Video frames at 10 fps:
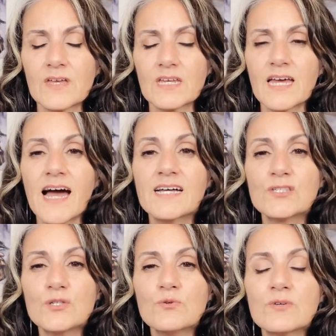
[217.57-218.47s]
And
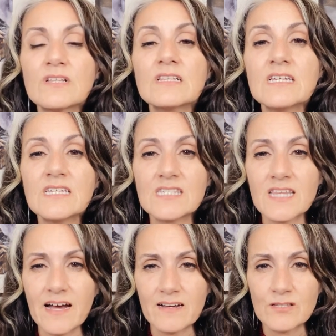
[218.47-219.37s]
as you release
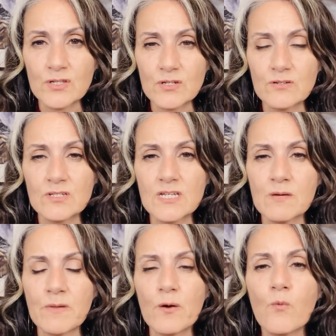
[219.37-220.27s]
that concern to
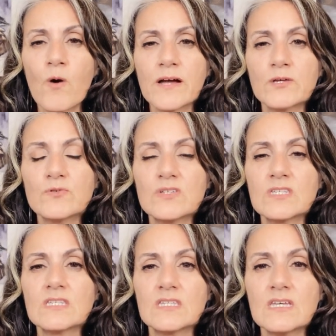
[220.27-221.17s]
Him, I want you to
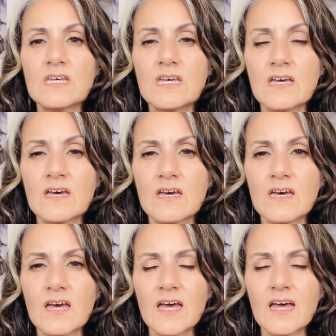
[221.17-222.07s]
see
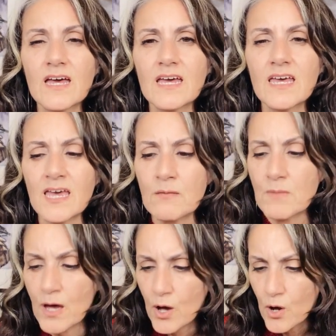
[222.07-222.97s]
Him
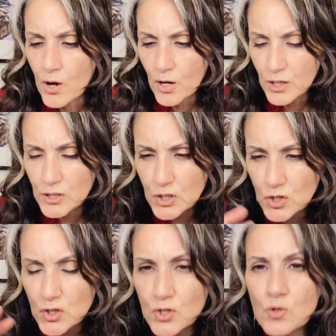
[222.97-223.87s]

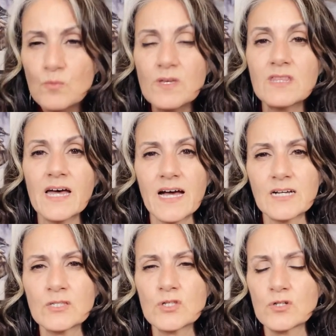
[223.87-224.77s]
consuming that
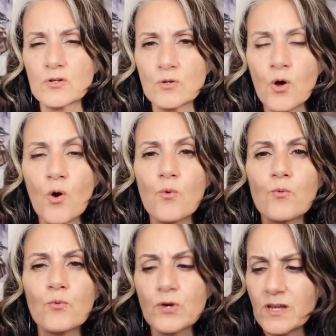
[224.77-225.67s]
concern,
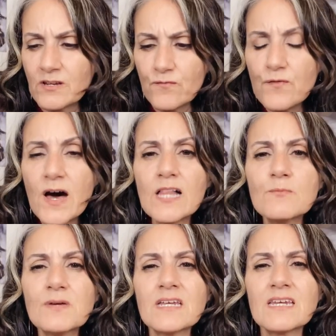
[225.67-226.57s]

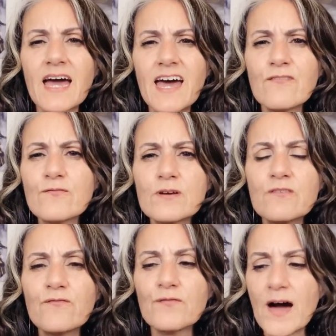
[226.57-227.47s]
enveloping every
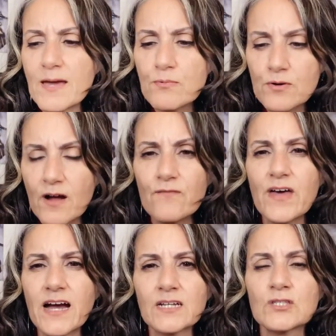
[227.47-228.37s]
fiber of
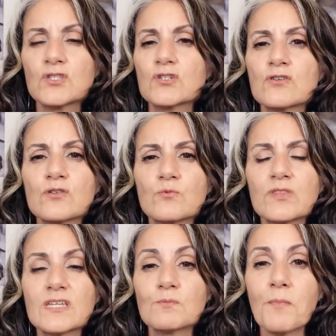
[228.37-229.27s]
that concern with
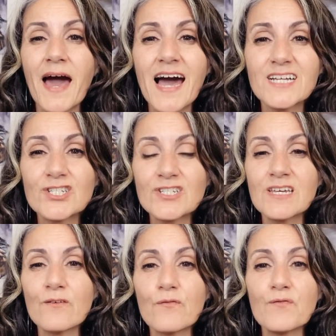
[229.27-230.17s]
His
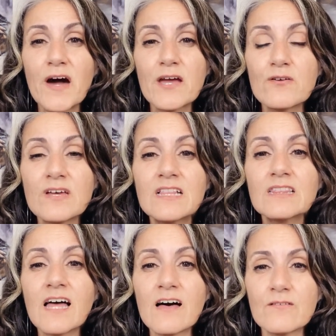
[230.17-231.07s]
passionate, fiery
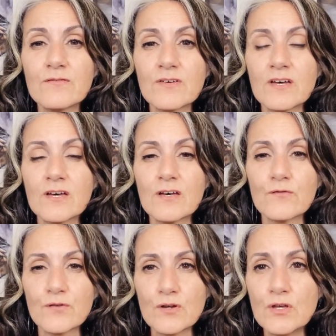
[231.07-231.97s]
love
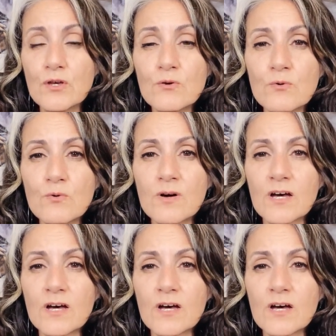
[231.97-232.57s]
for you